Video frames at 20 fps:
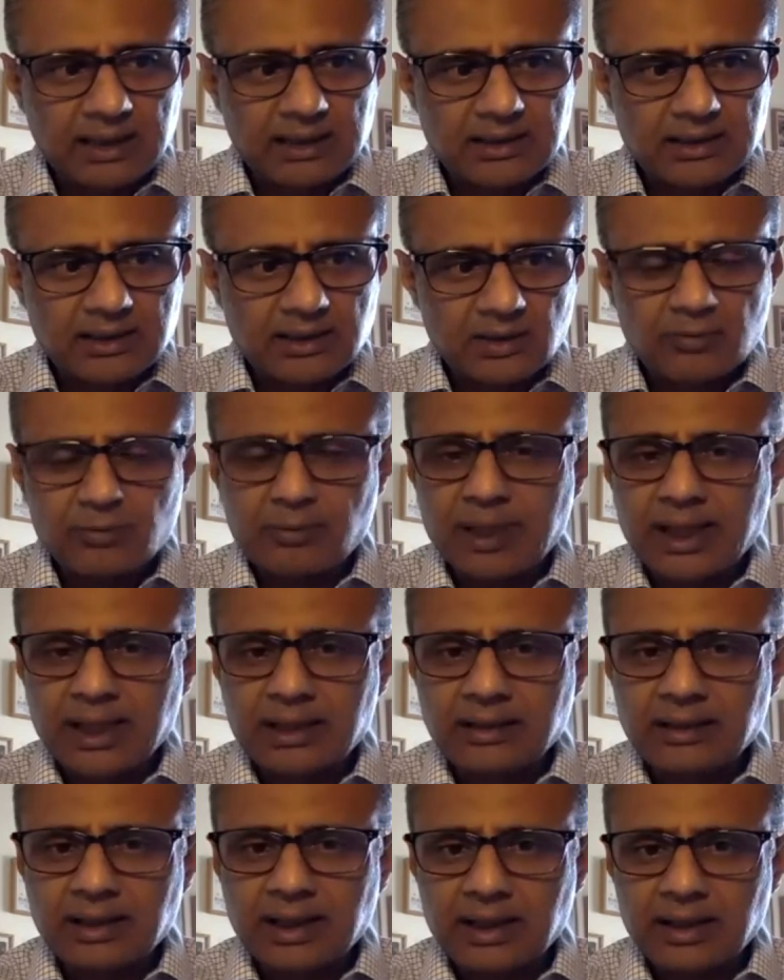sort of
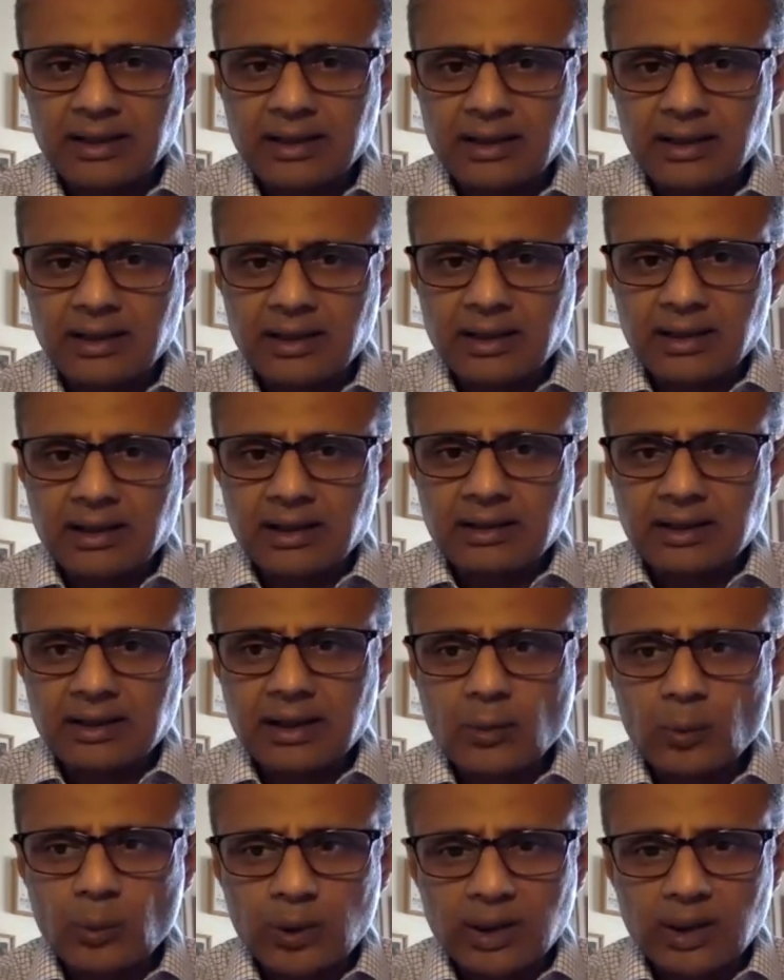make their
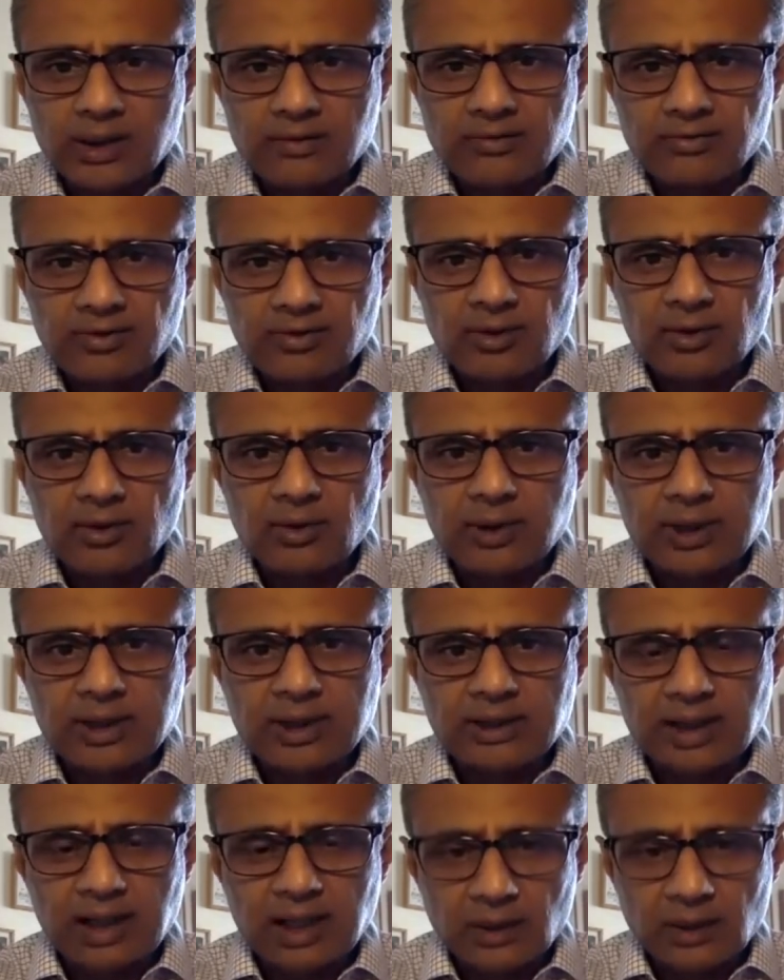workflow
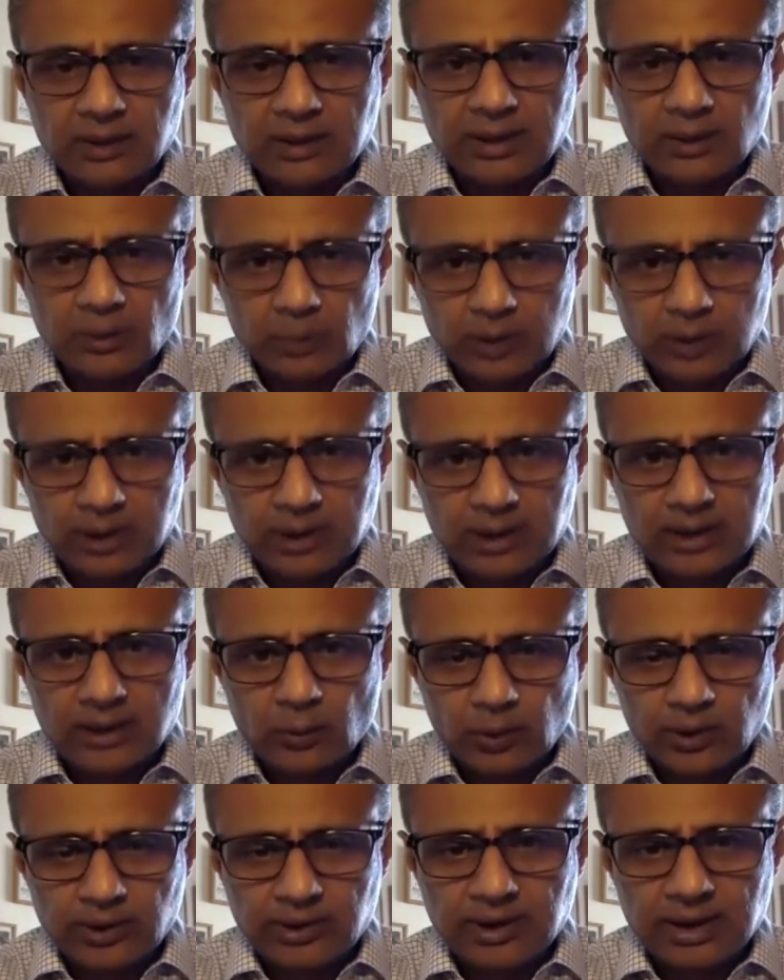and how they work and
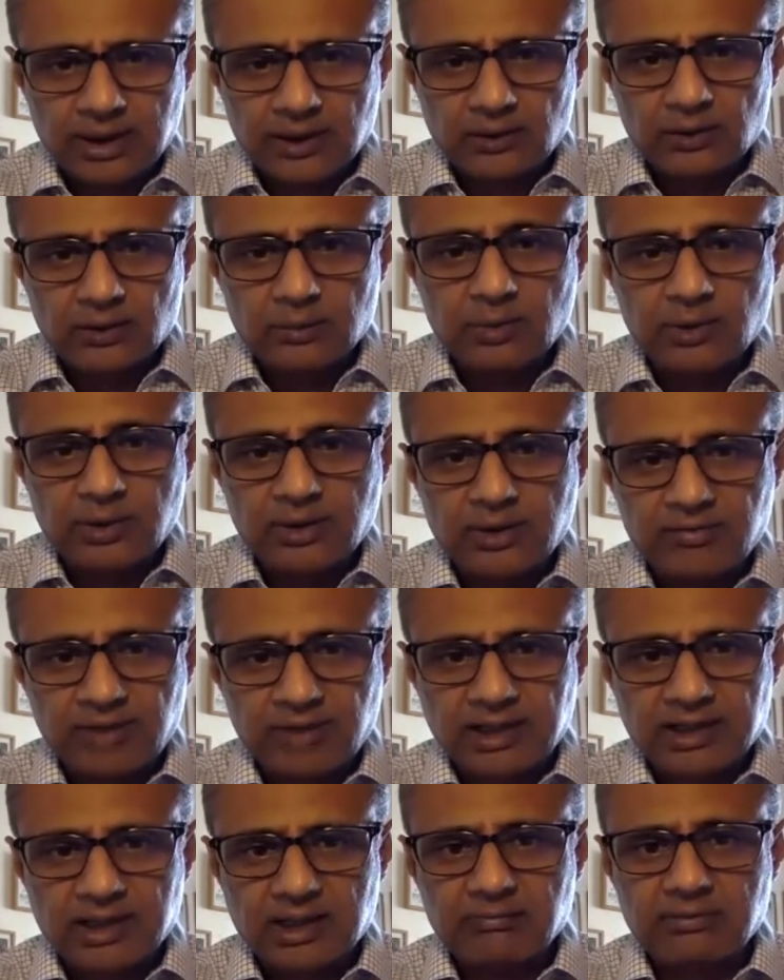what they do more
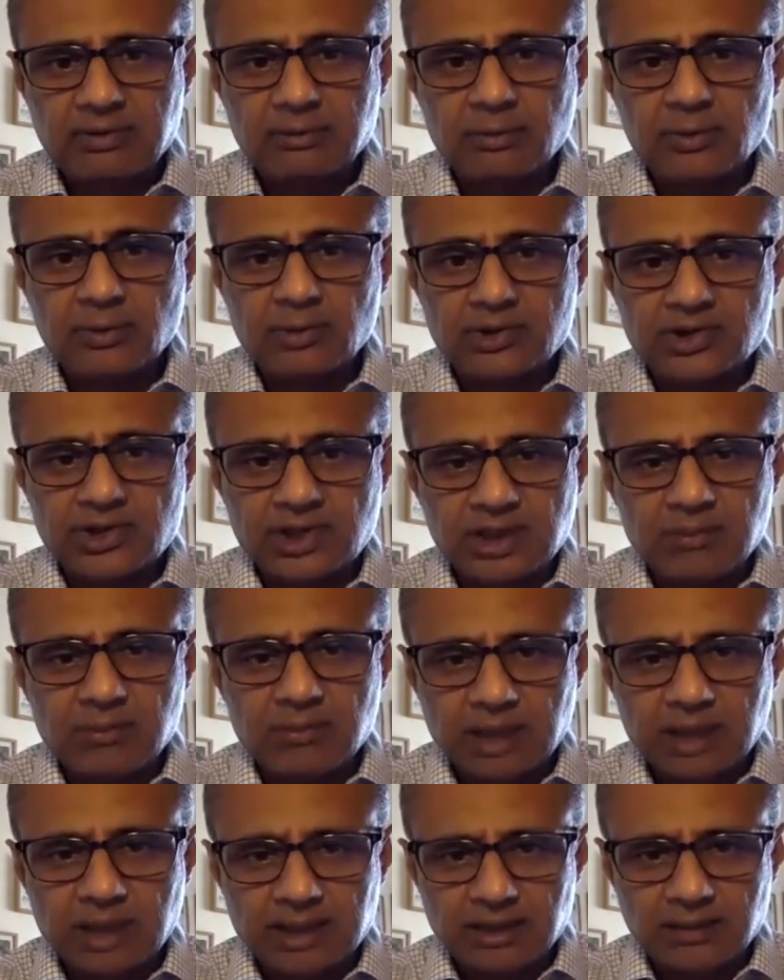effective and more
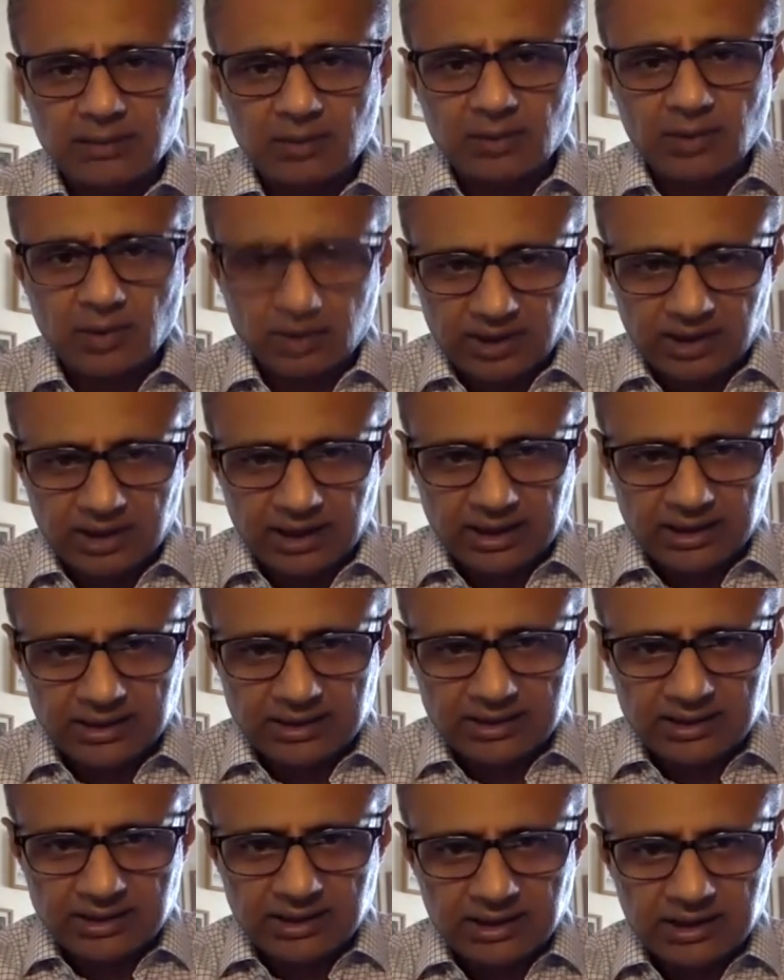streamlined and more
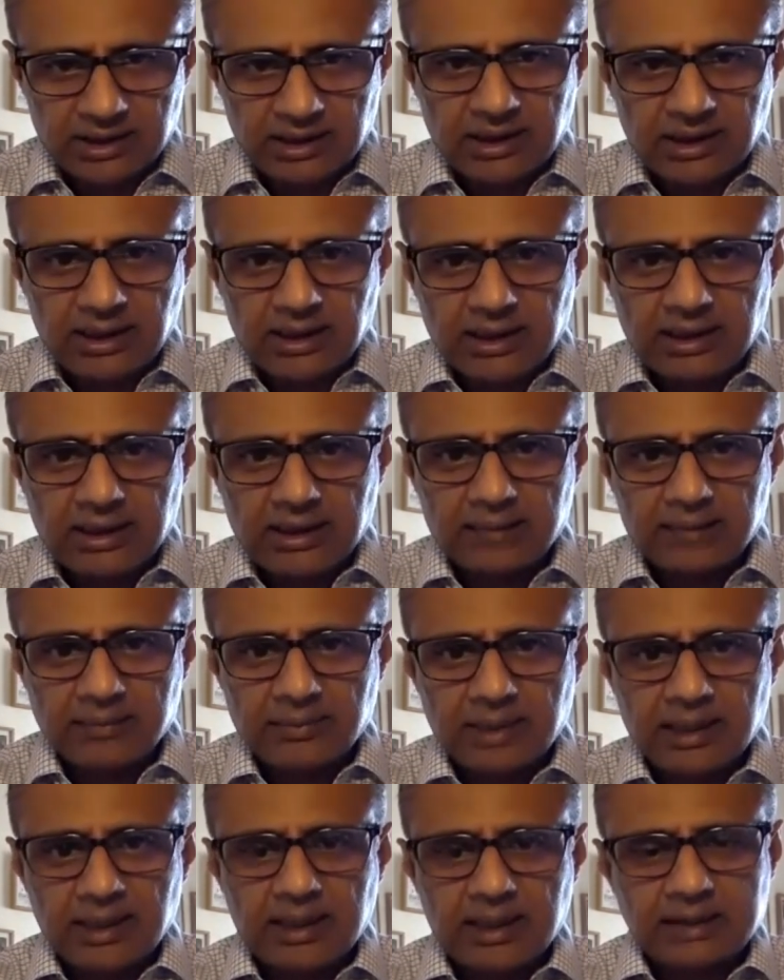organized. And
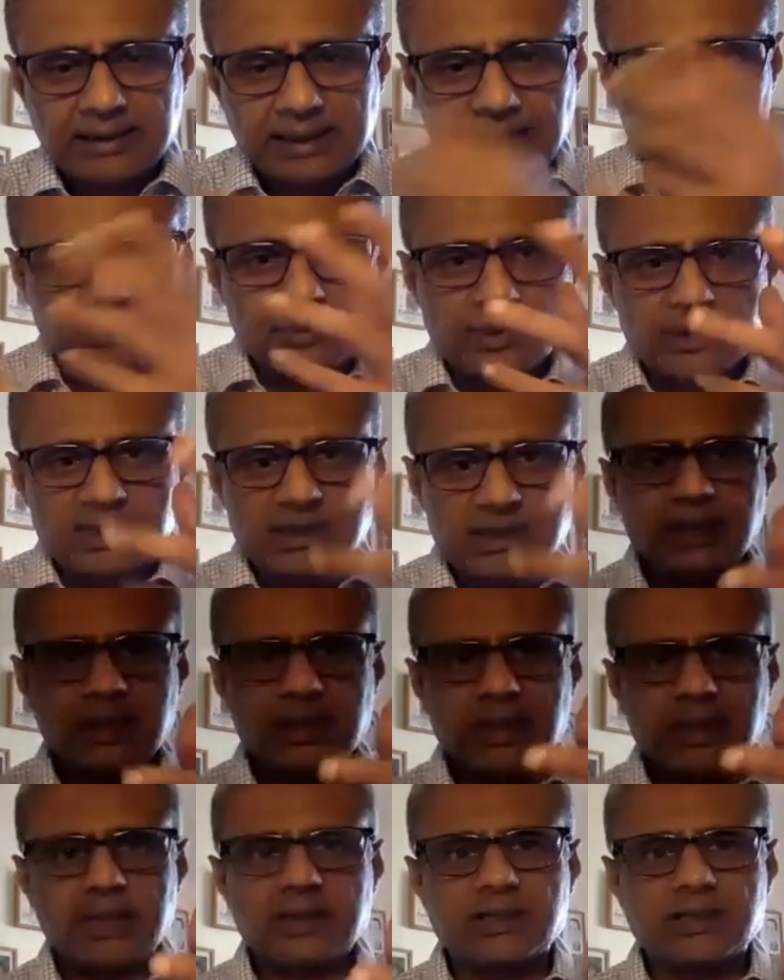that was
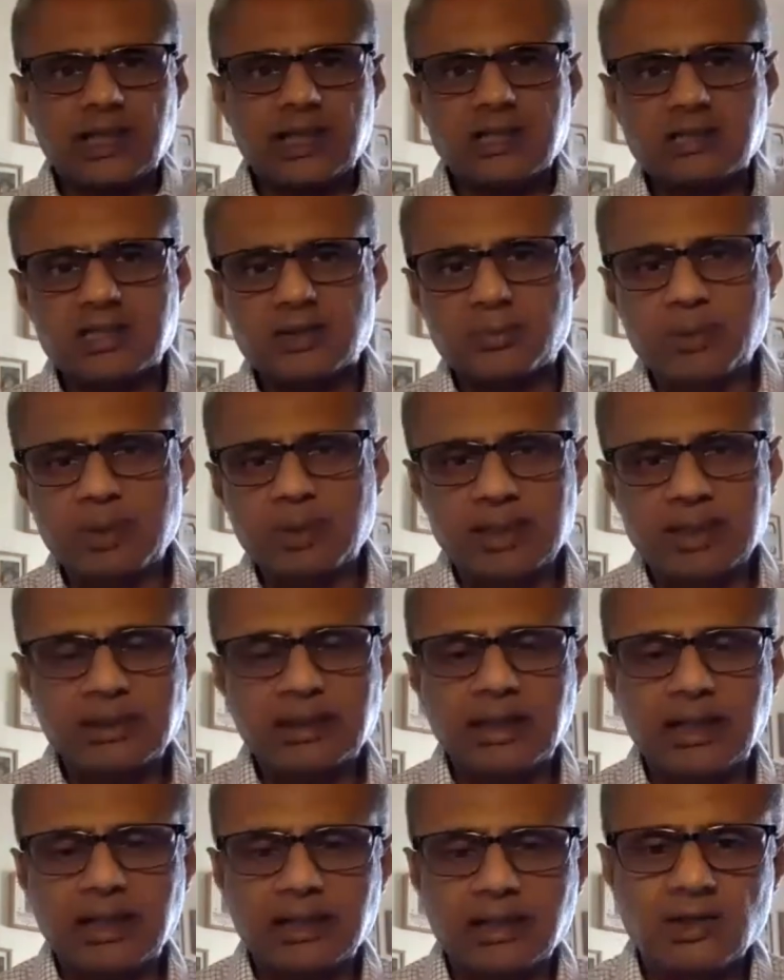the genesis behind
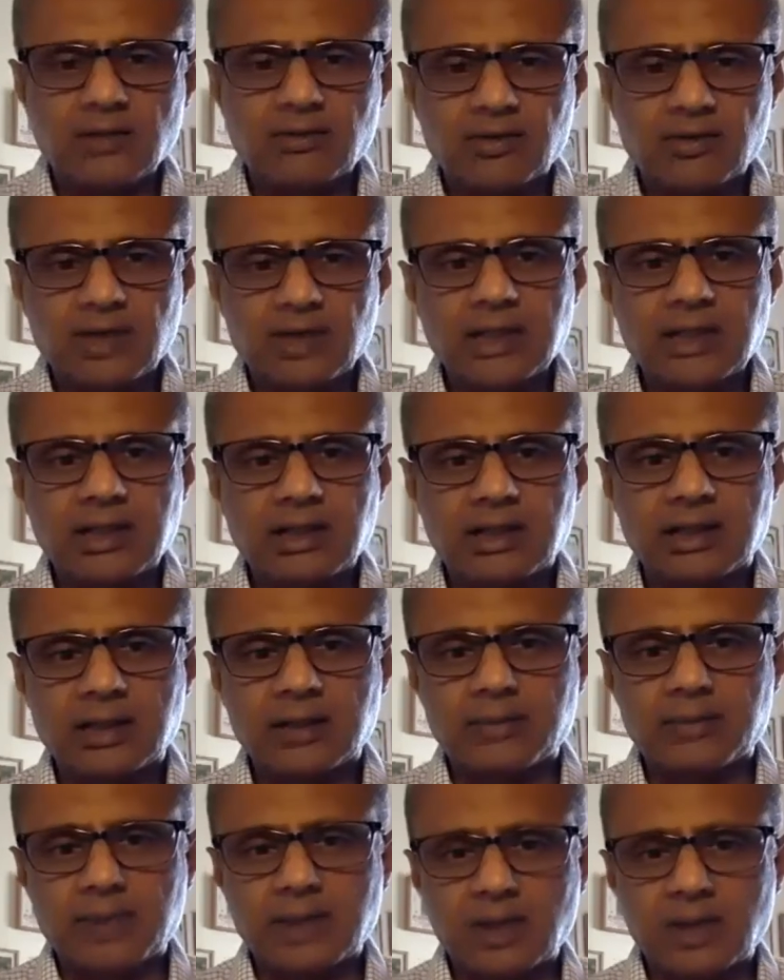the idea of creating a
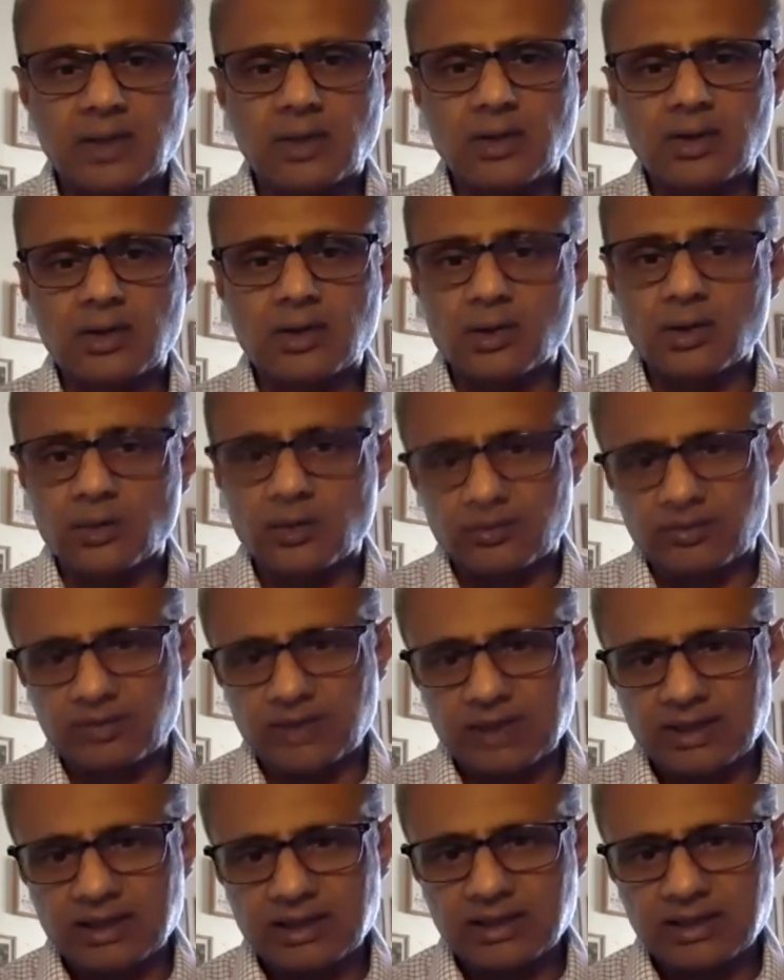company called Corefield.